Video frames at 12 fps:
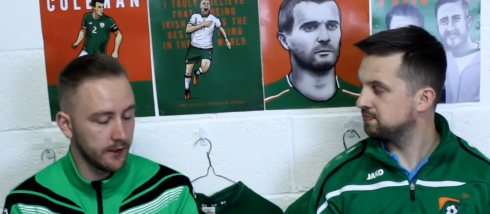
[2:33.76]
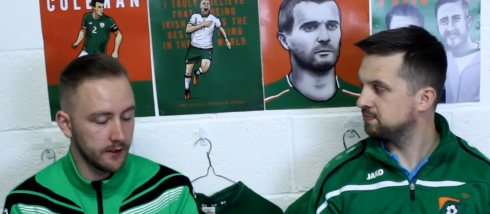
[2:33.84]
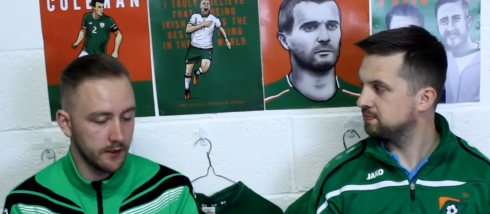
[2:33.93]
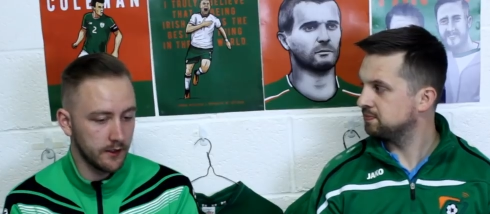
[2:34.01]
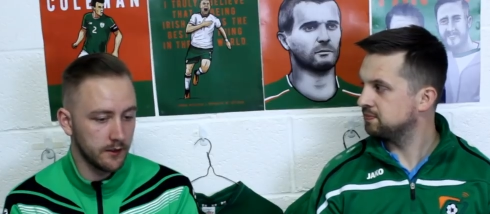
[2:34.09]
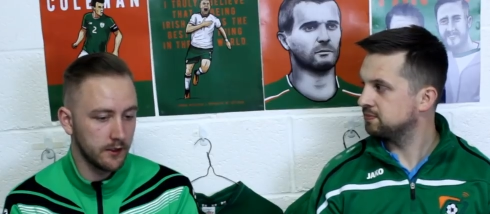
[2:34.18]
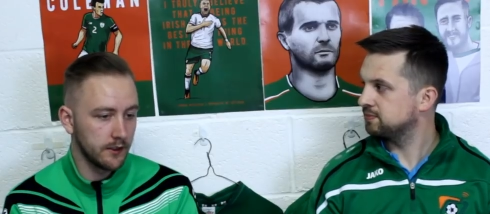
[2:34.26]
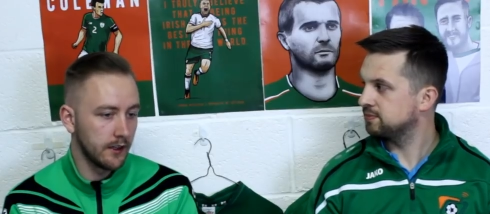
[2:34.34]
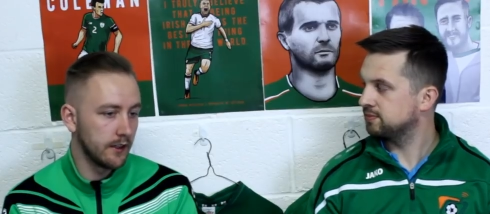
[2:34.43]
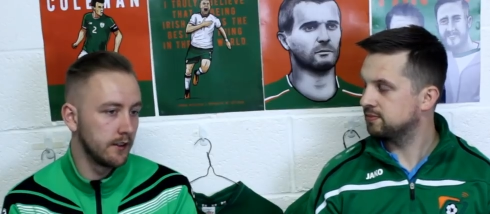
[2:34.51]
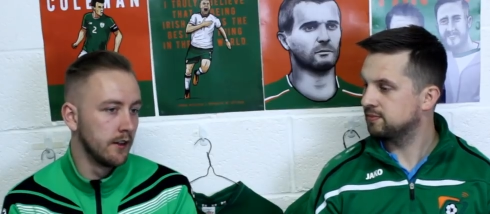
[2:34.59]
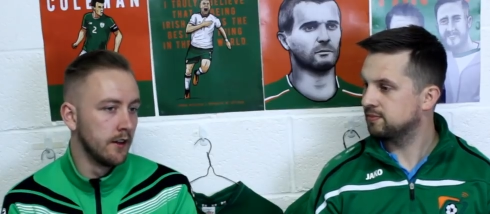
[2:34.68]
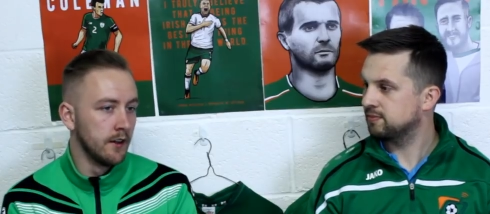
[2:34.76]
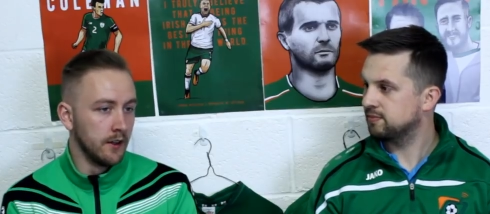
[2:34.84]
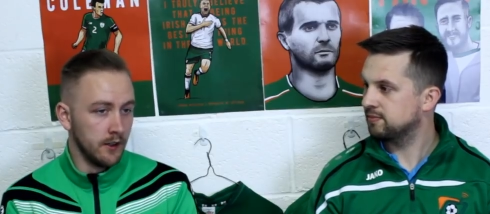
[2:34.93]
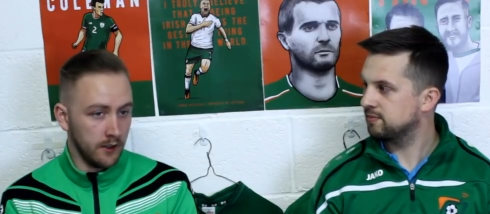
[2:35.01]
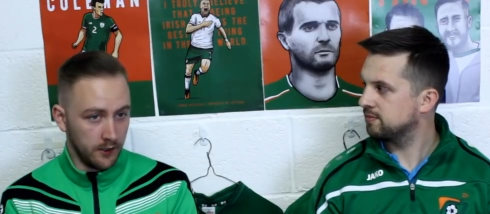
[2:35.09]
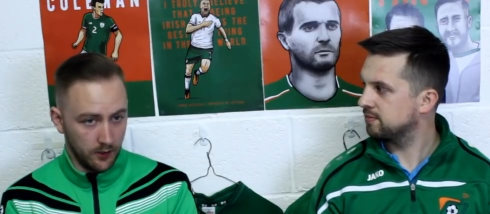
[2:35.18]
Speaker 1: yeah, yeah. And then,
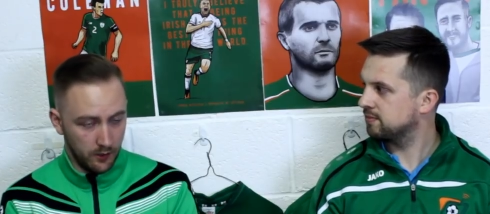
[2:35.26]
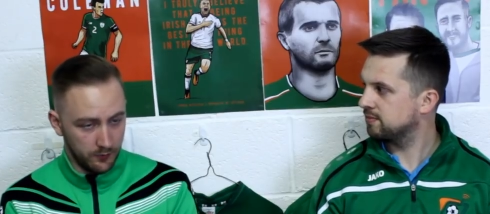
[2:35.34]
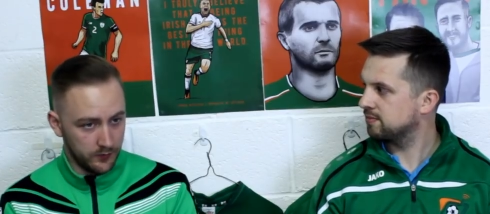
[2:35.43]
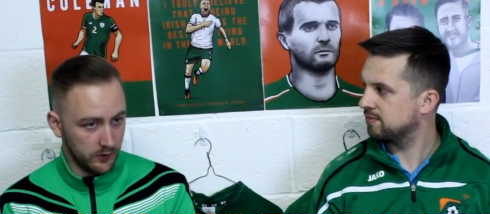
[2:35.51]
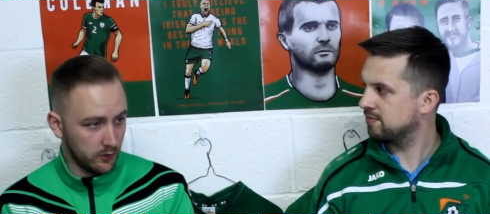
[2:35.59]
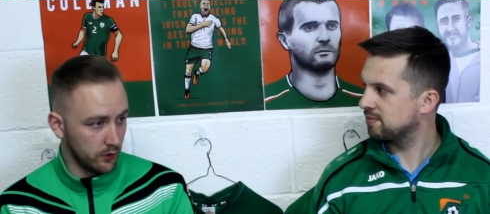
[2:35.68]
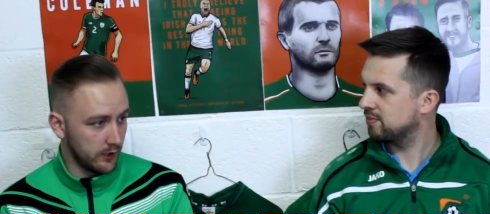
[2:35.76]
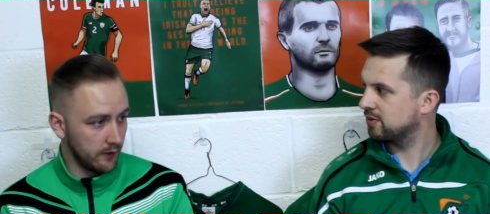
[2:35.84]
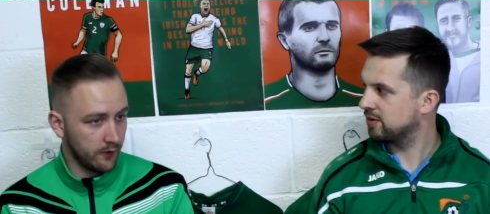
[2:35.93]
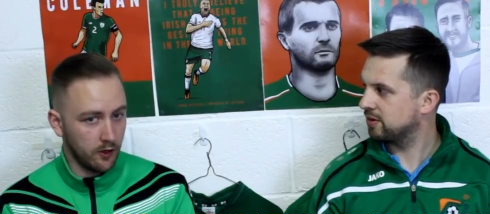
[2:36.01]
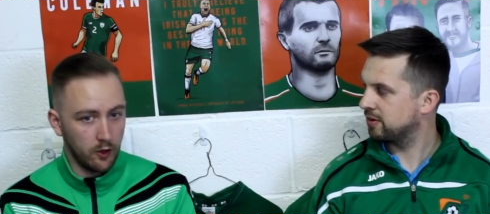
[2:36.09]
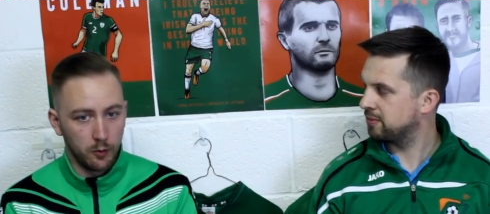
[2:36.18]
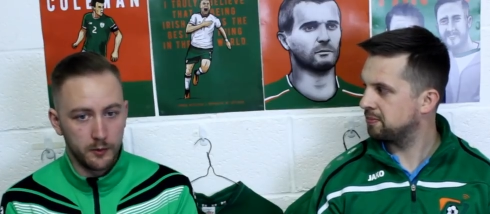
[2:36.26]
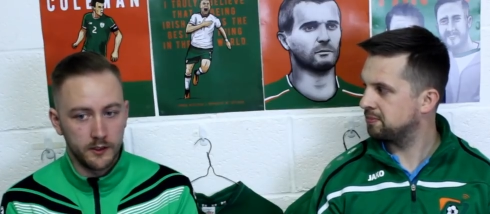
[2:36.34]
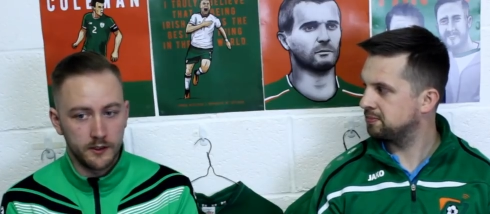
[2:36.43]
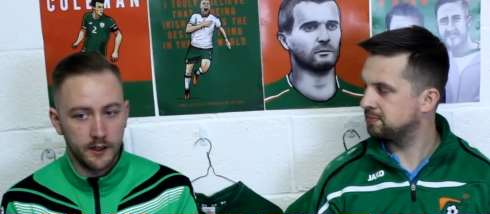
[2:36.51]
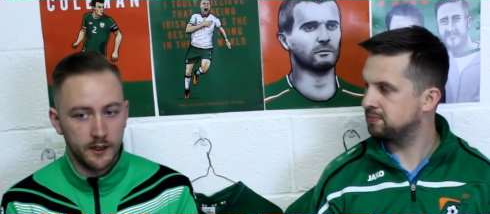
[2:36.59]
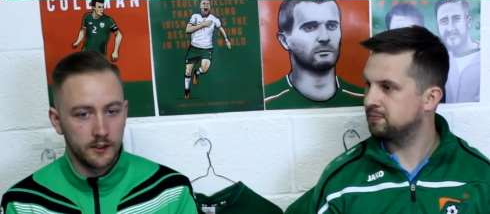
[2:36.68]
you know, obviously it's good to have
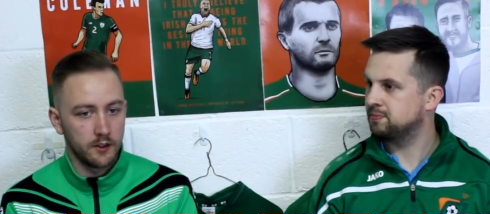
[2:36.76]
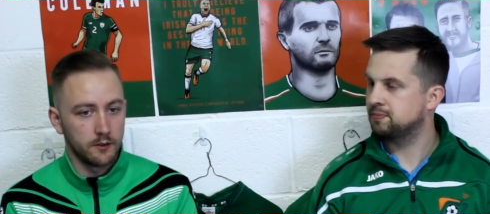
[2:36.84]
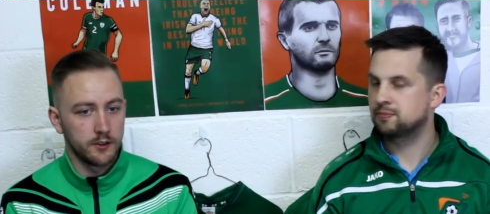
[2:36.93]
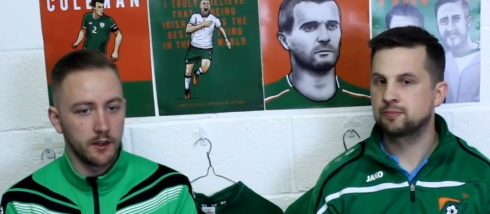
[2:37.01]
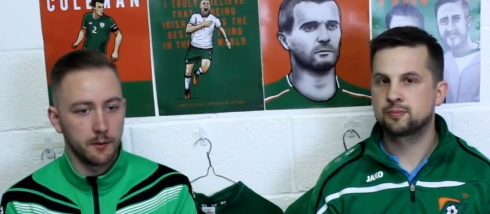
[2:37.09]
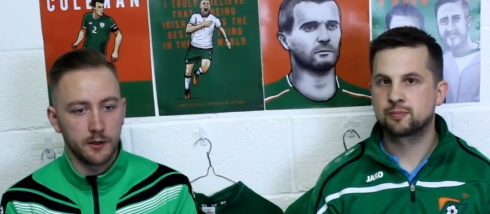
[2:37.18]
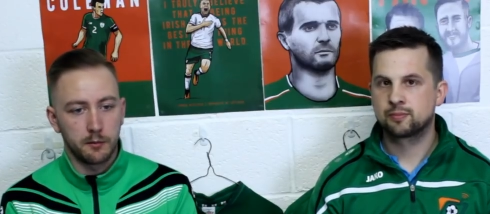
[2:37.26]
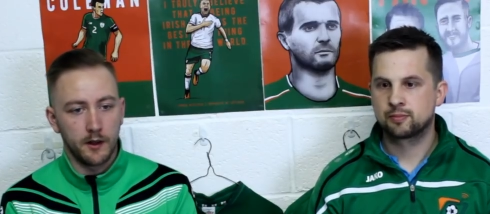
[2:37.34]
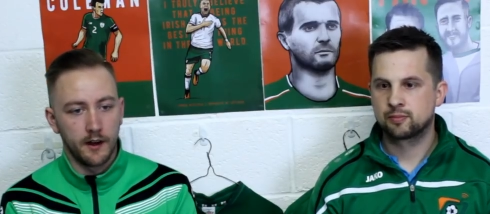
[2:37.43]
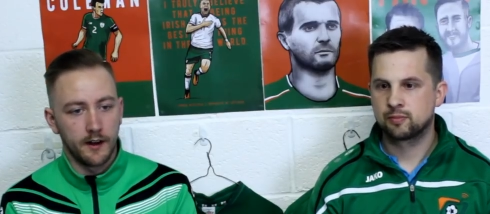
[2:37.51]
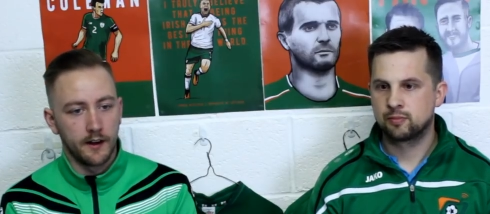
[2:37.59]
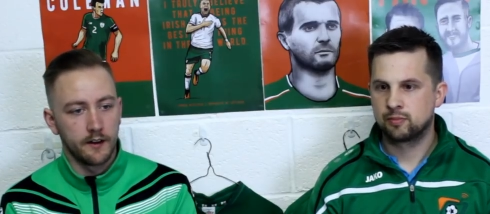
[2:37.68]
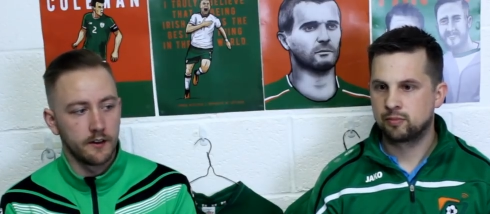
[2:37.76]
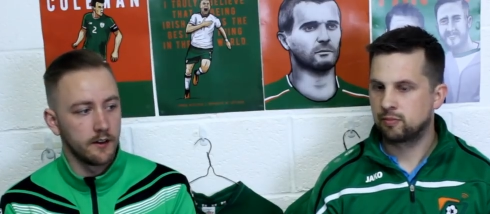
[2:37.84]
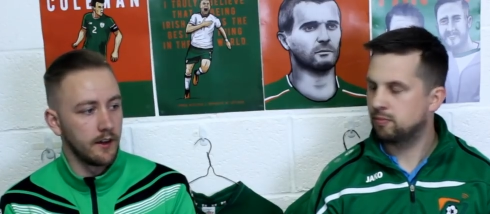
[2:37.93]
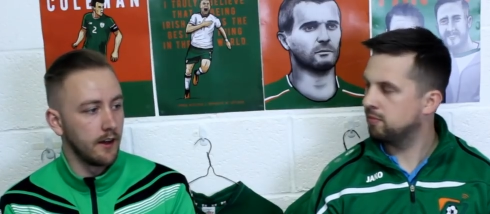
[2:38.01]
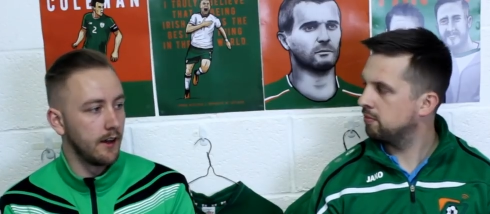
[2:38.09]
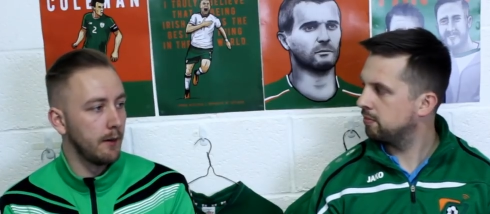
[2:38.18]
Coleman in there. He's obviously our best player,
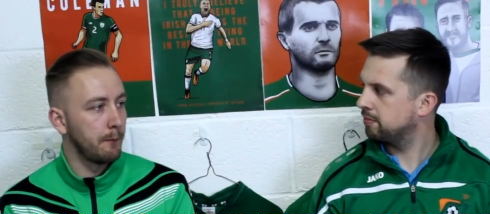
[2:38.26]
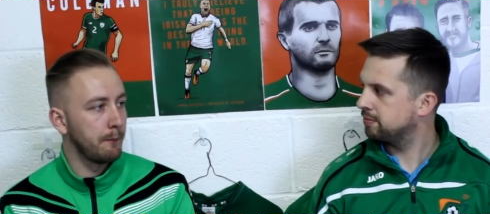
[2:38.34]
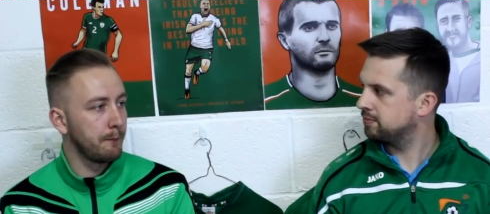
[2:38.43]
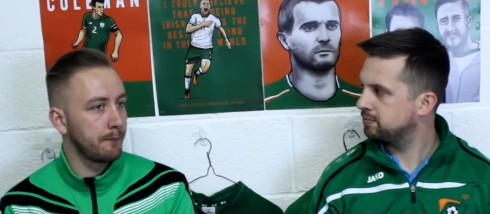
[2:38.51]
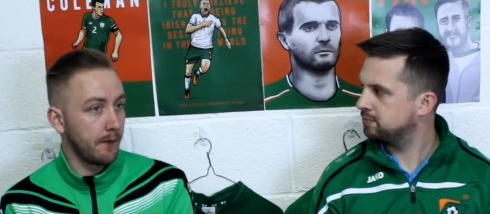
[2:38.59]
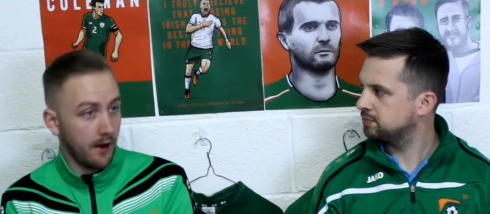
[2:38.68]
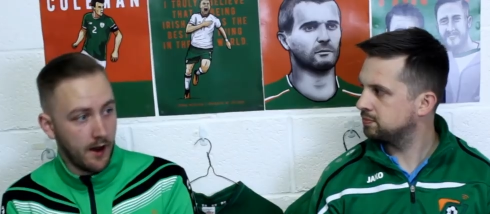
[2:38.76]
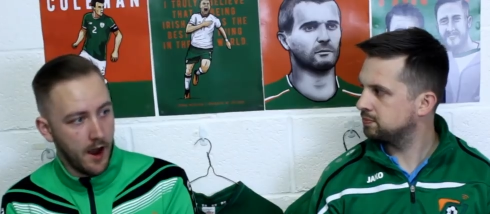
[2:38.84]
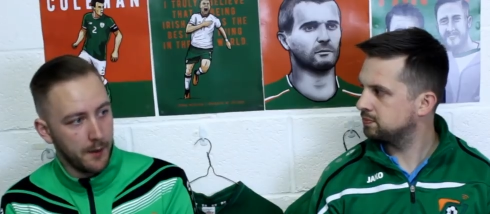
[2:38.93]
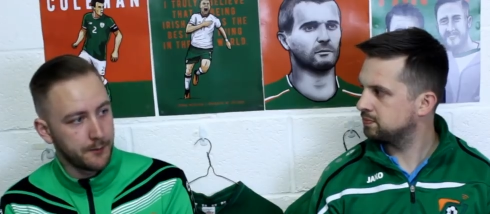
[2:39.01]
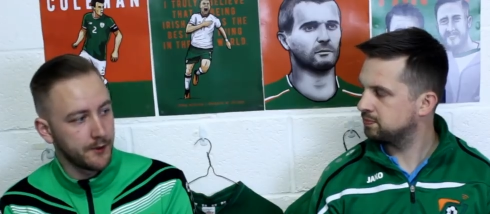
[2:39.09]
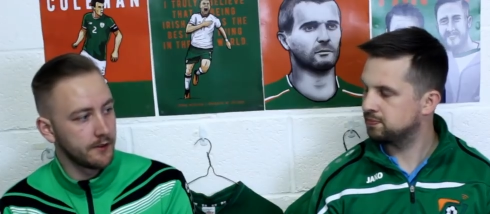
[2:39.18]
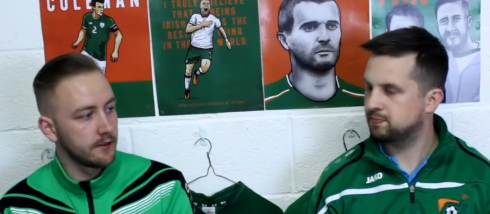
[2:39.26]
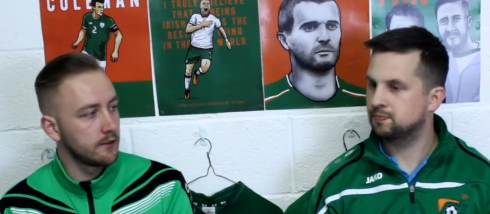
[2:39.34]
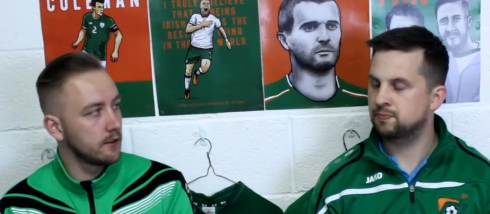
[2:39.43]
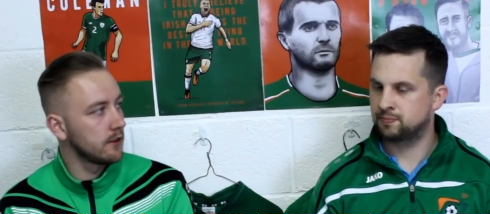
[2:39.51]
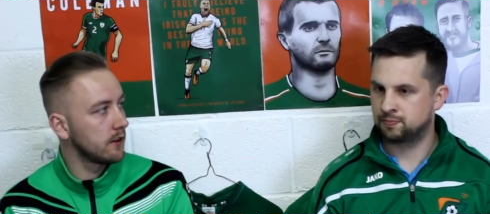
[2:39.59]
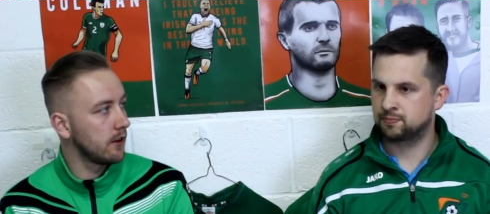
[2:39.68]
um, our captain.
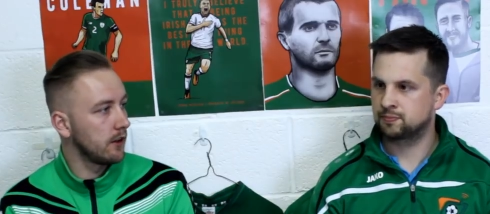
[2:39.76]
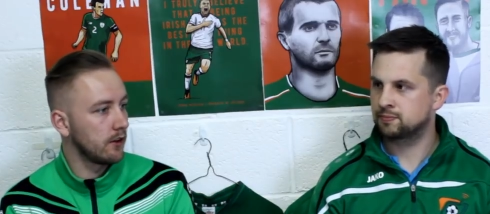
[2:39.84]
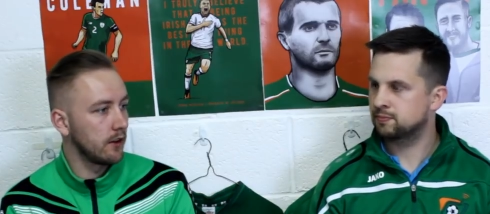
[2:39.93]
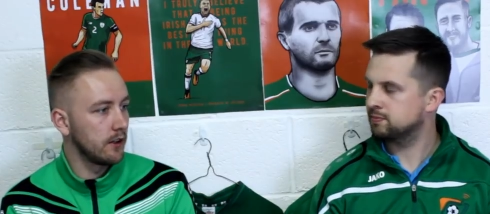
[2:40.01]
He's